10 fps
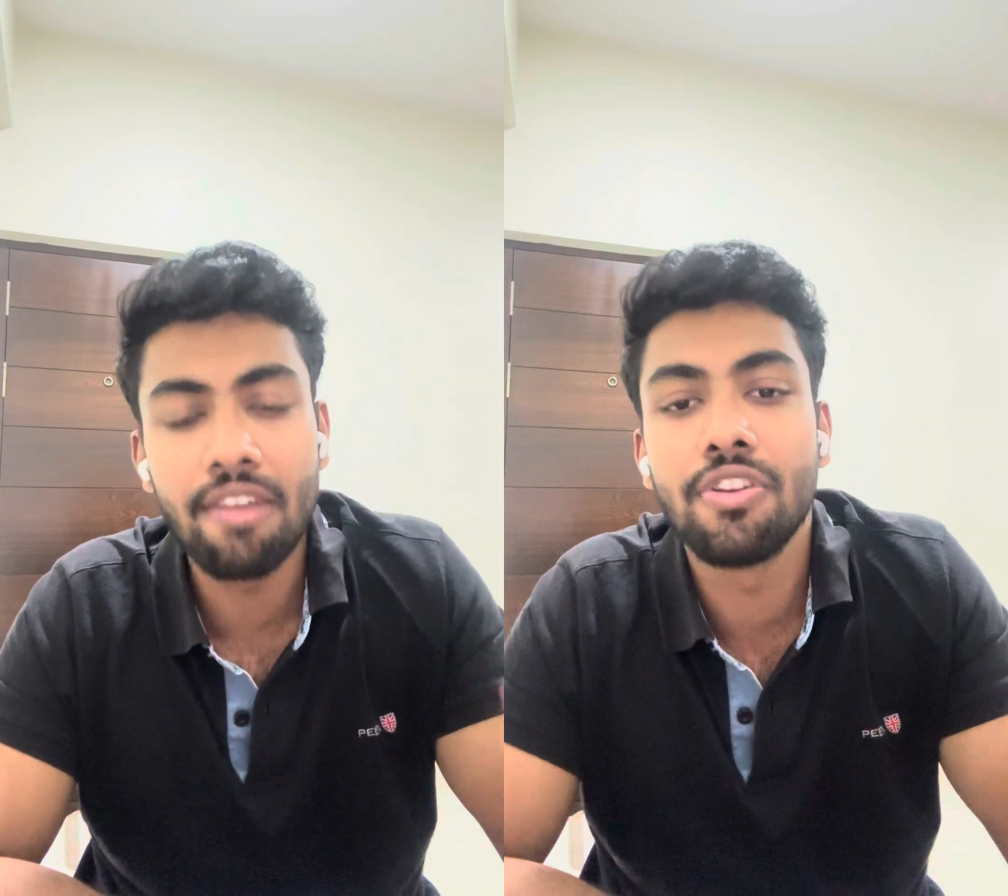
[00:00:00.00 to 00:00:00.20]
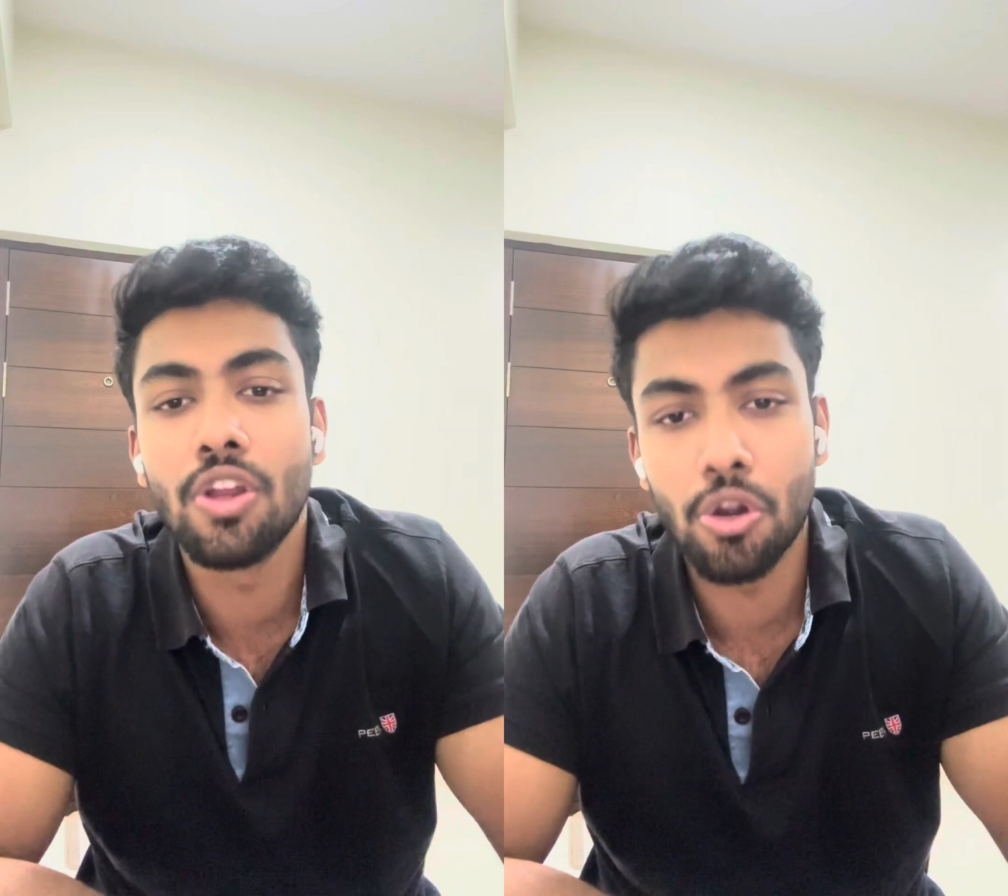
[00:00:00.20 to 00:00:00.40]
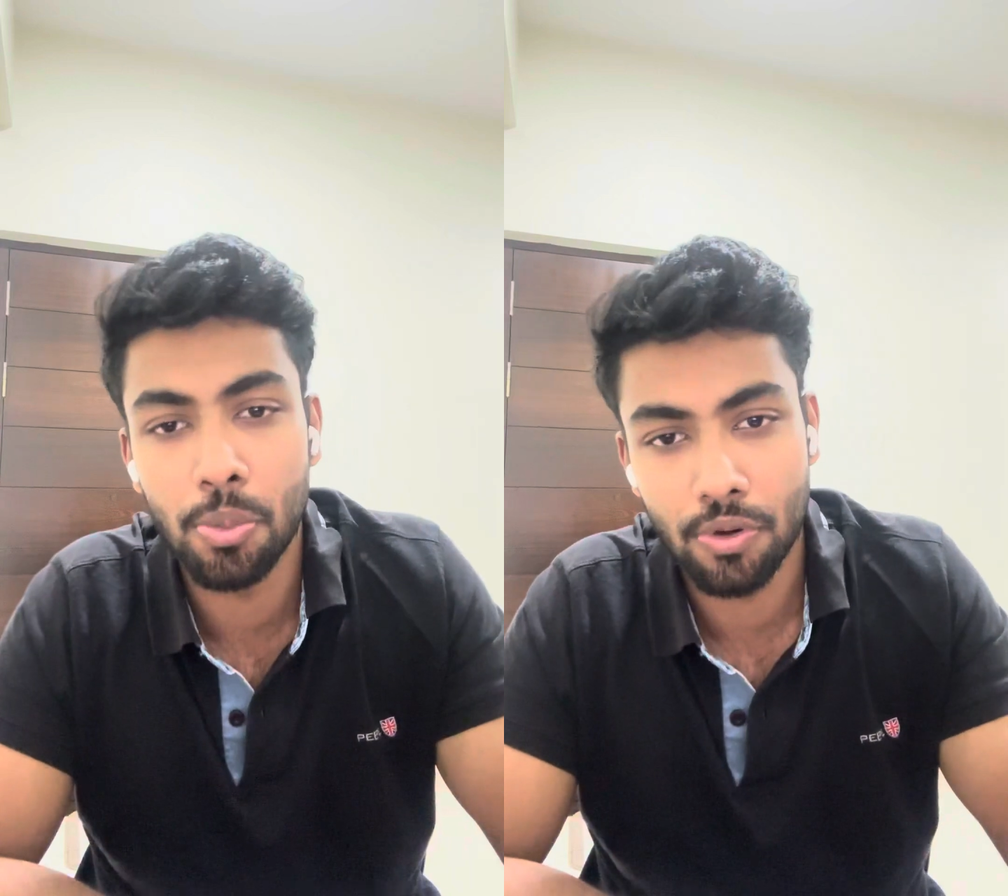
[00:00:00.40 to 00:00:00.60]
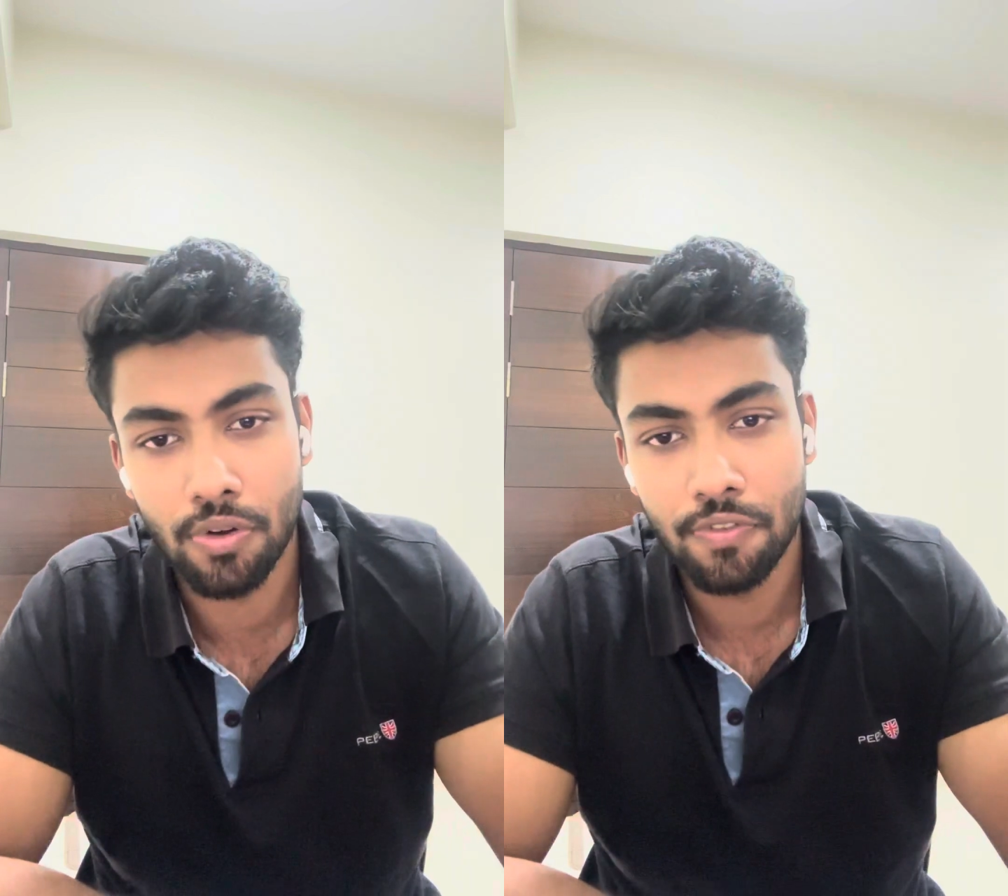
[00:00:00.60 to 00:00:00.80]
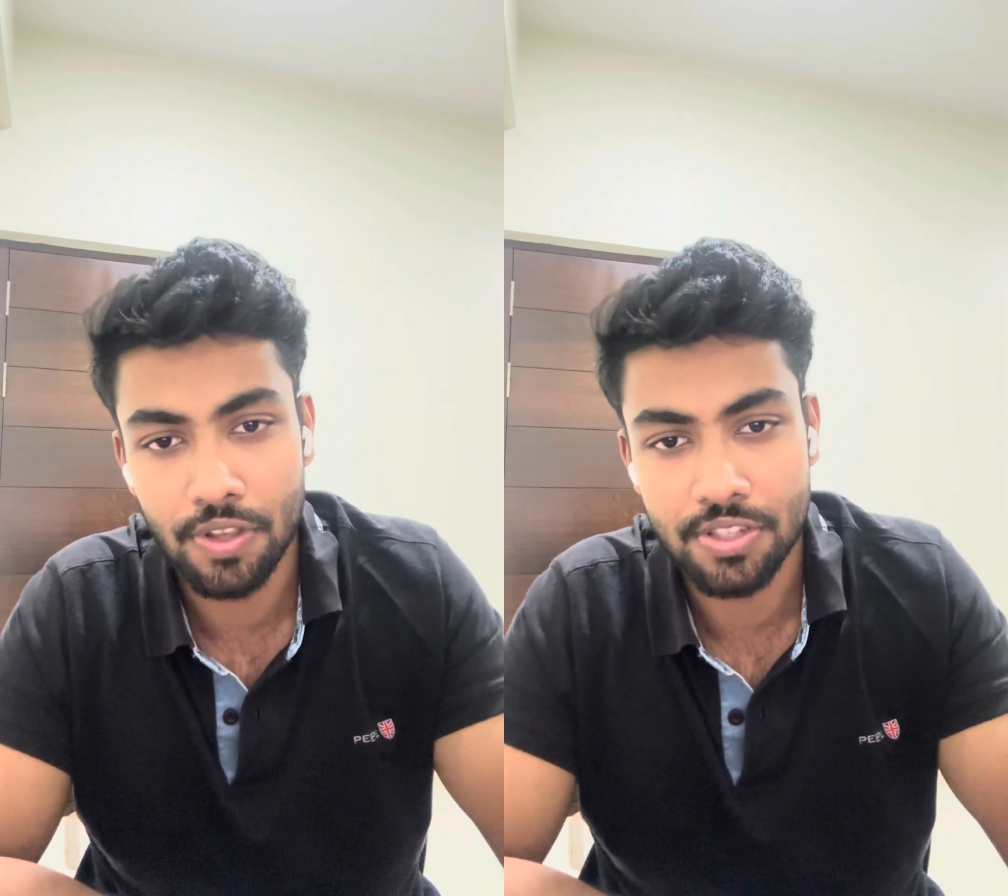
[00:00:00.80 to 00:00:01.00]
every
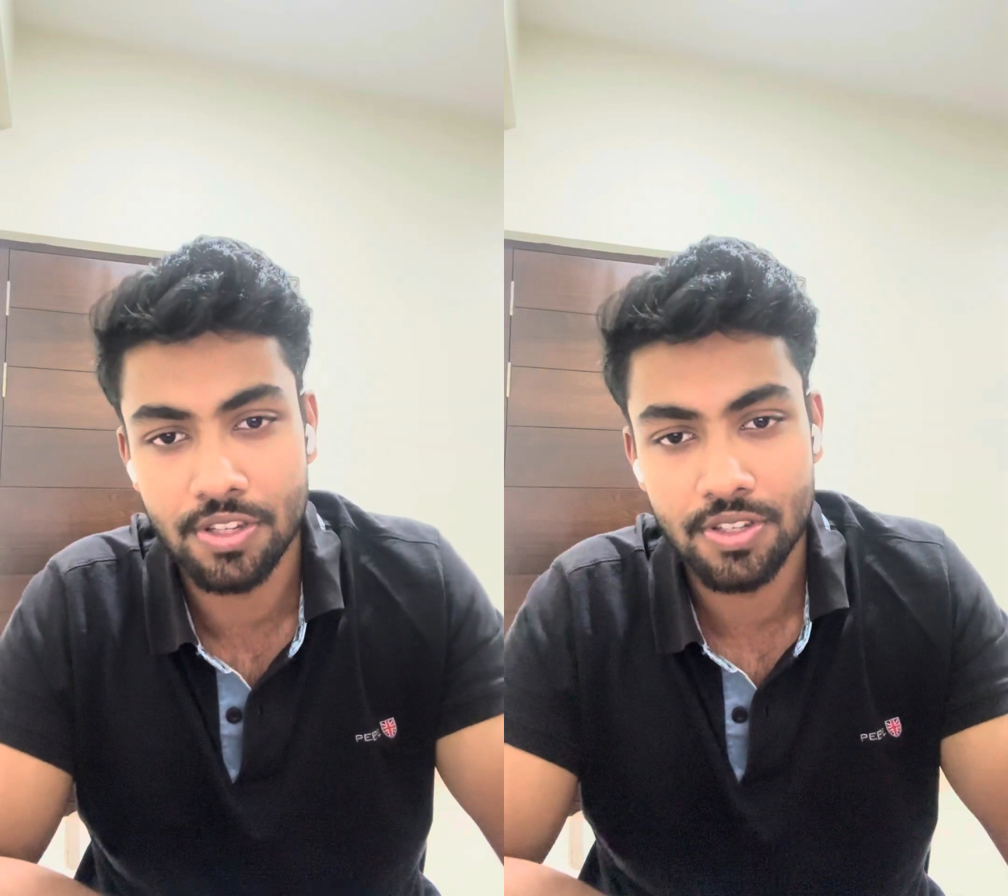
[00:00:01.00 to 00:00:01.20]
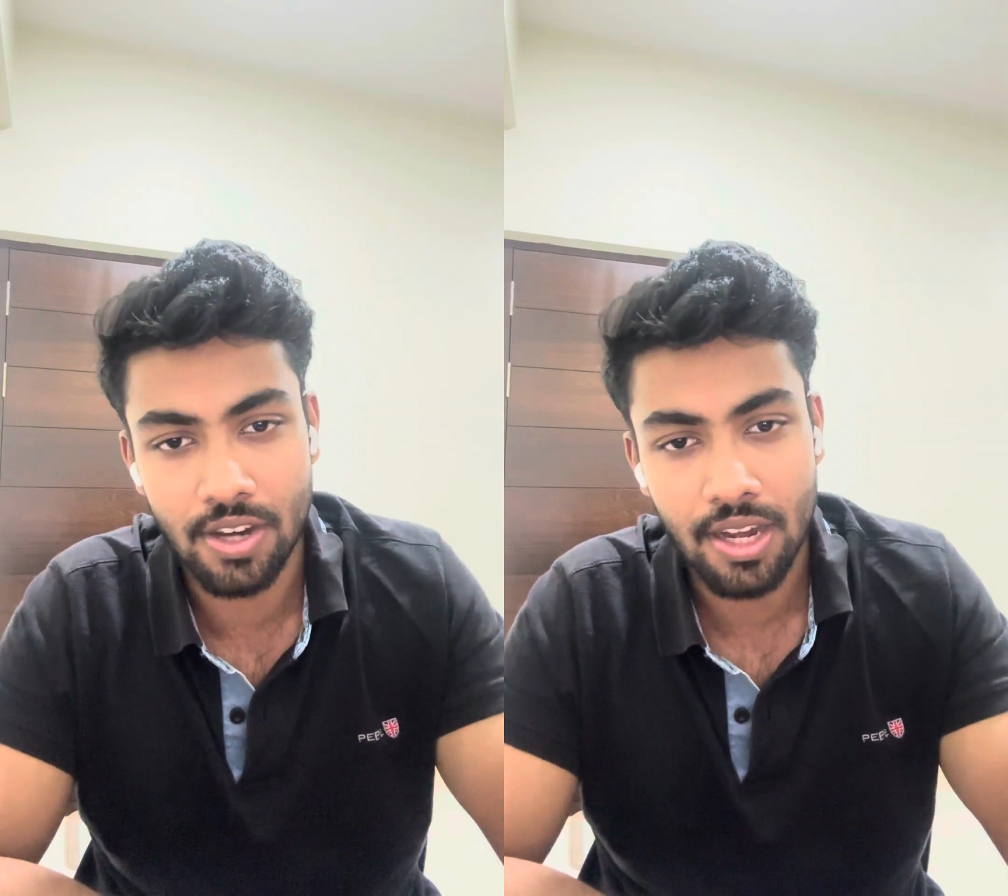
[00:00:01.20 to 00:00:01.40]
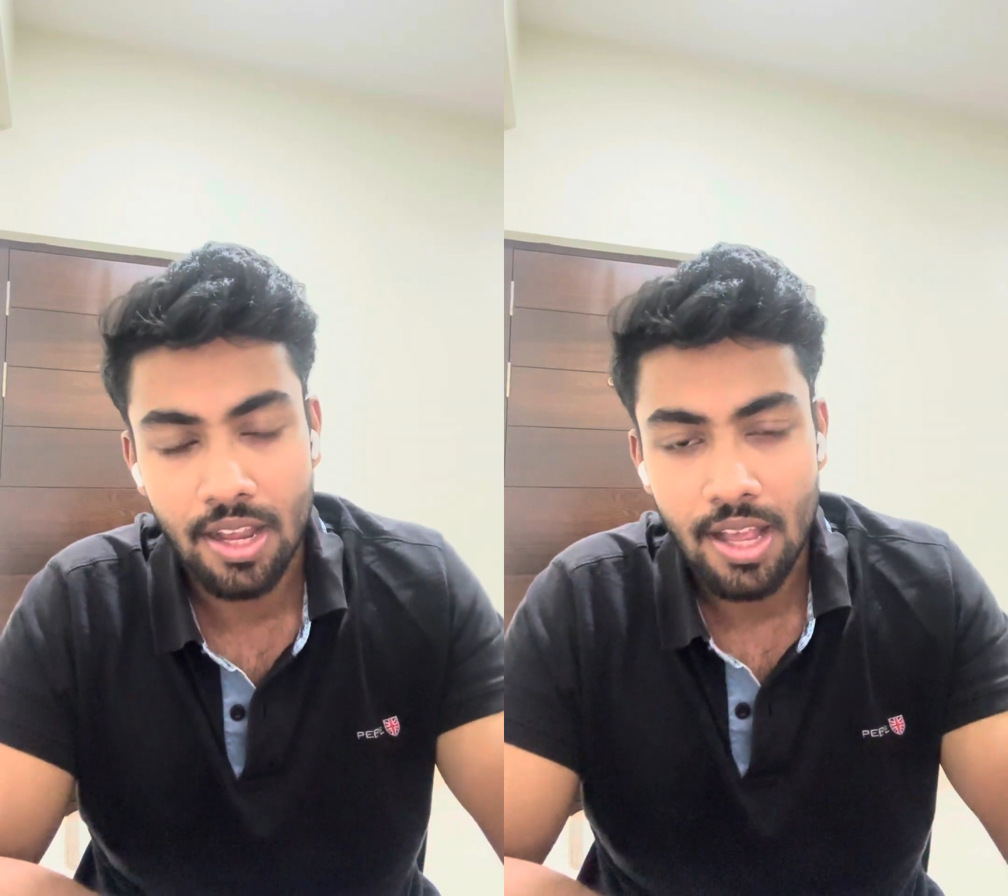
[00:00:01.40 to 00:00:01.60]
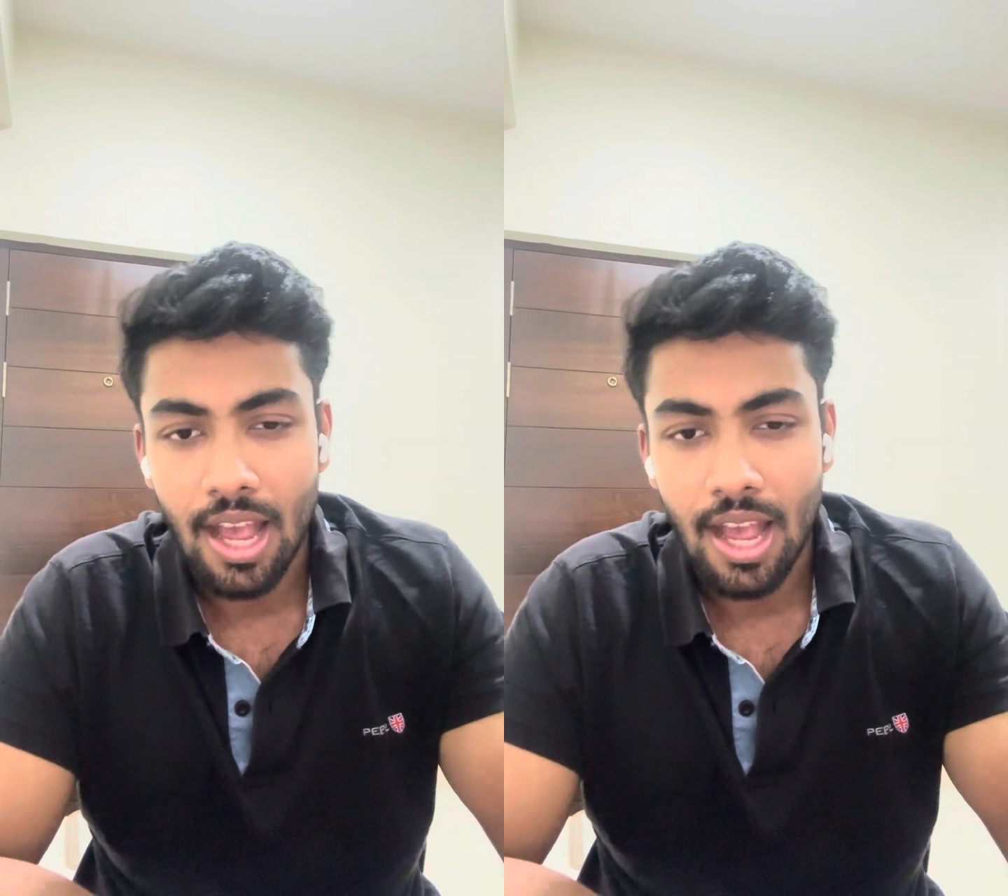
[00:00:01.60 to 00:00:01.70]
entrepreneur faces, right?